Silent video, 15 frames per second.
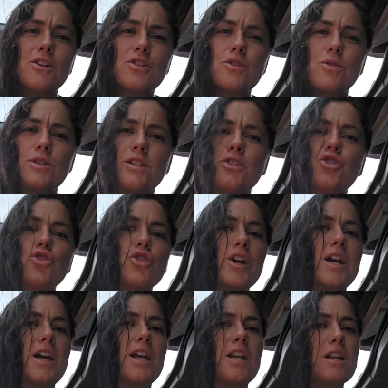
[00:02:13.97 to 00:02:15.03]
there's always a
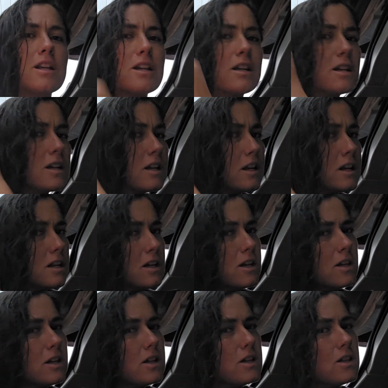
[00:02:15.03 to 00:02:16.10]
trade.
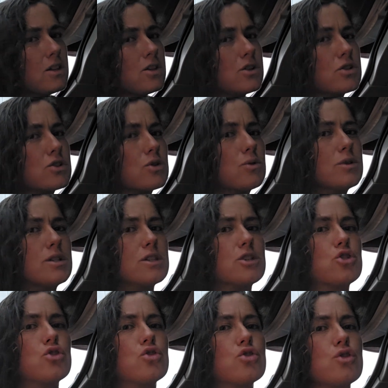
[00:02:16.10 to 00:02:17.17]
There's always
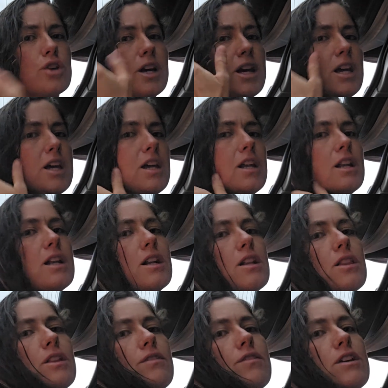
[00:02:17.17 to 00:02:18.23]
a trade in
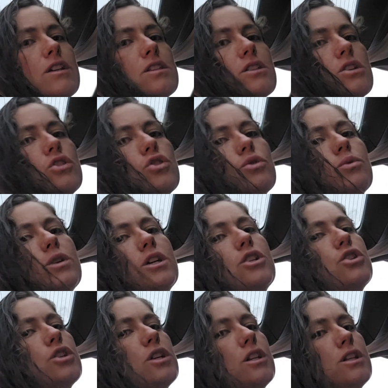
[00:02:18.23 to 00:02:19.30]
a living
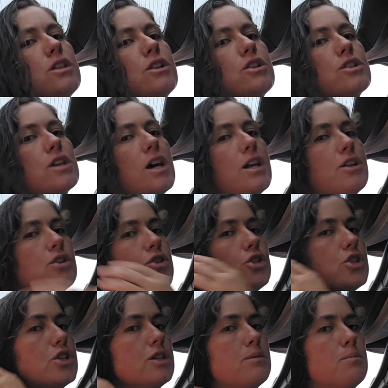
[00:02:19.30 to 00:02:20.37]
situation, and there's
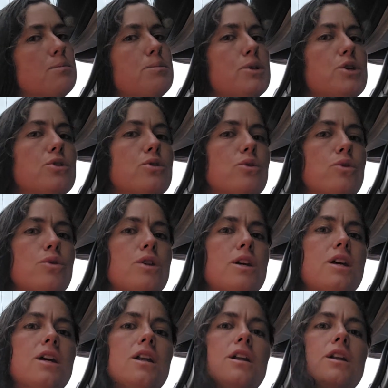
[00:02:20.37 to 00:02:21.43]
energy imbued
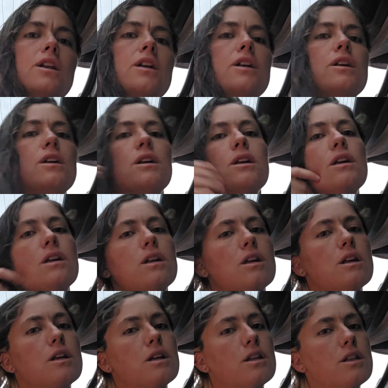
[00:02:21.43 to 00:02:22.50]
in
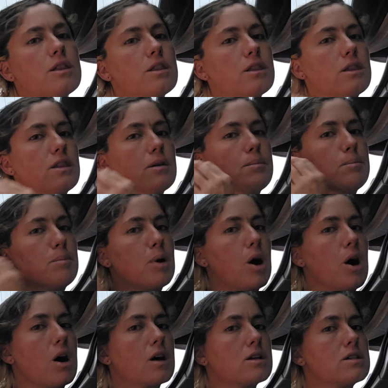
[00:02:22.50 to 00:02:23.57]
the
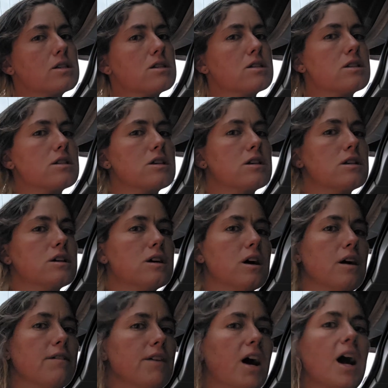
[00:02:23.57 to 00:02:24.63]
box
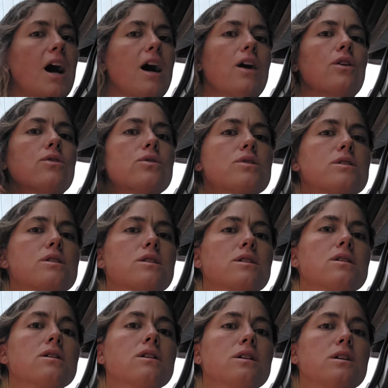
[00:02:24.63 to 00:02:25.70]
of a
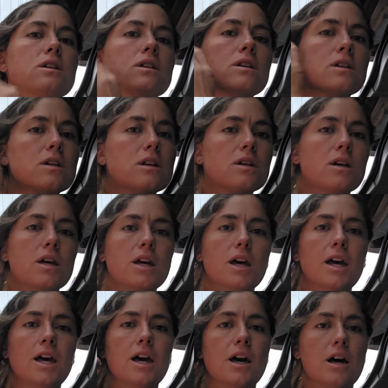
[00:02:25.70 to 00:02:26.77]
house
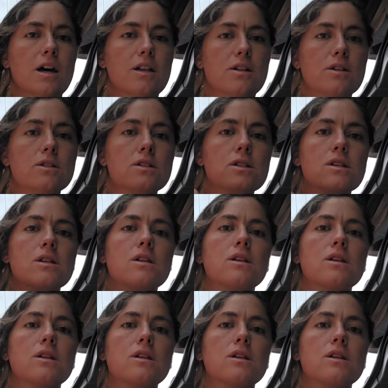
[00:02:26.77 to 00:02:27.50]
and